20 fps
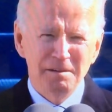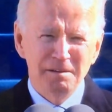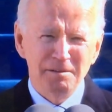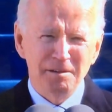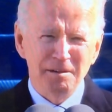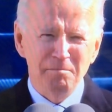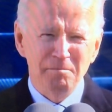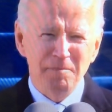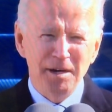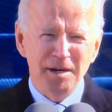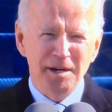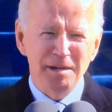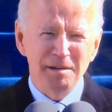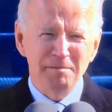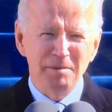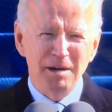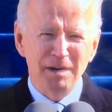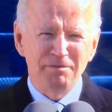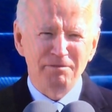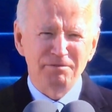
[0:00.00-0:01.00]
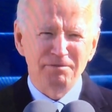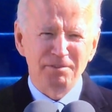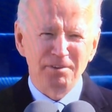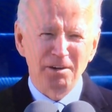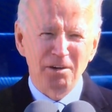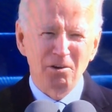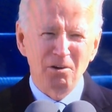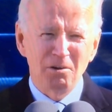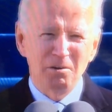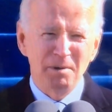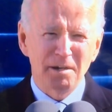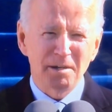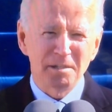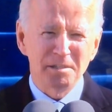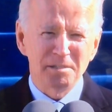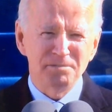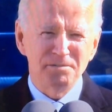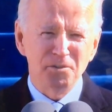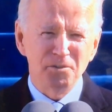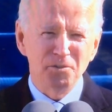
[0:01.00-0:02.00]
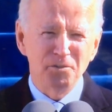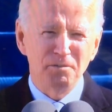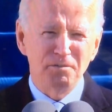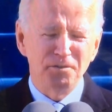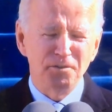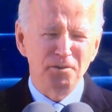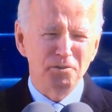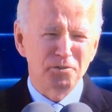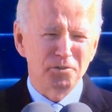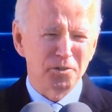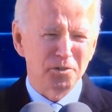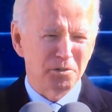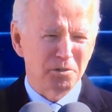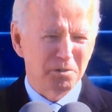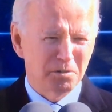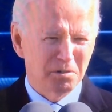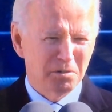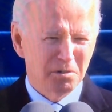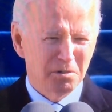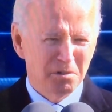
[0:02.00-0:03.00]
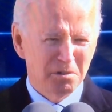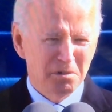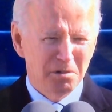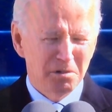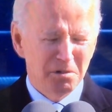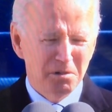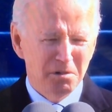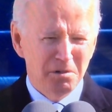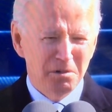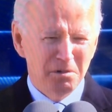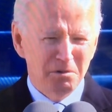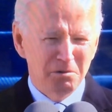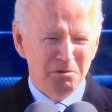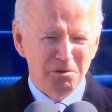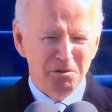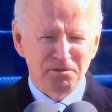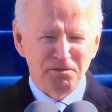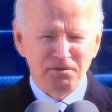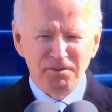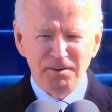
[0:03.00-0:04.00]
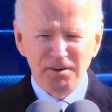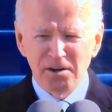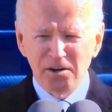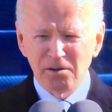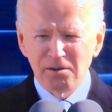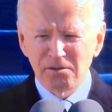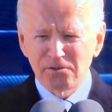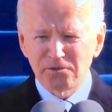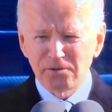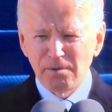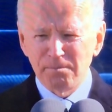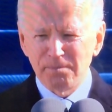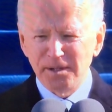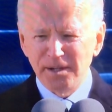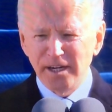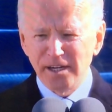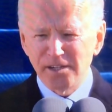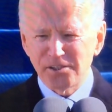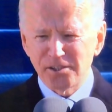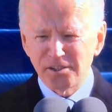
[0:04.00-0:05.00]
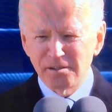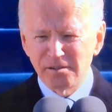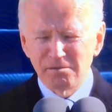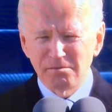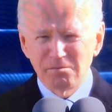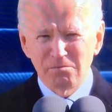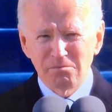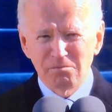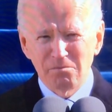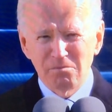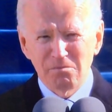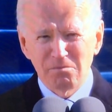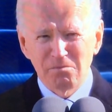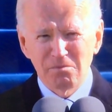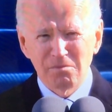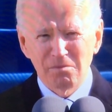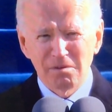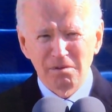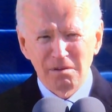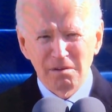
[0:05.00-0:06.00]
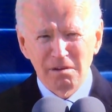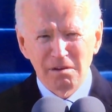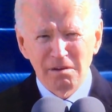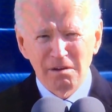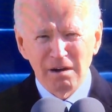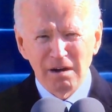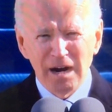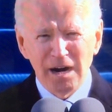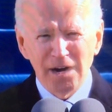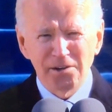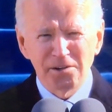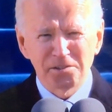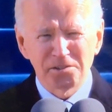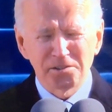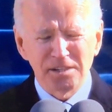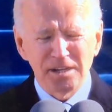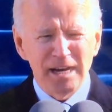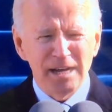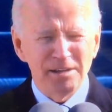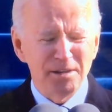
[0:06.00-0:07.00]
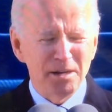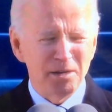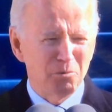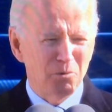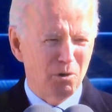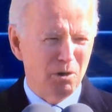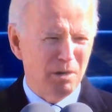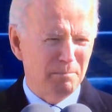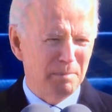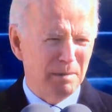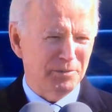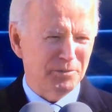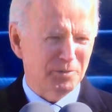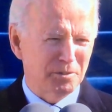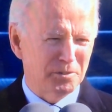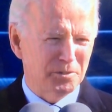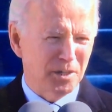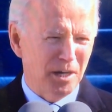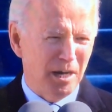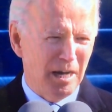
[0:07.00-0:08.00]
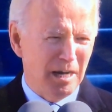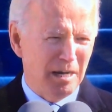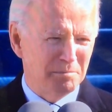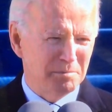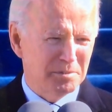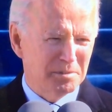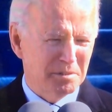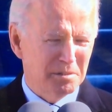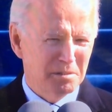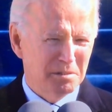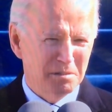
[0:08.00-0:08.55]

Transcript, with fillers: that many of my fellow Americans view the future with fear and trepidation. I understand they worry about their jobs.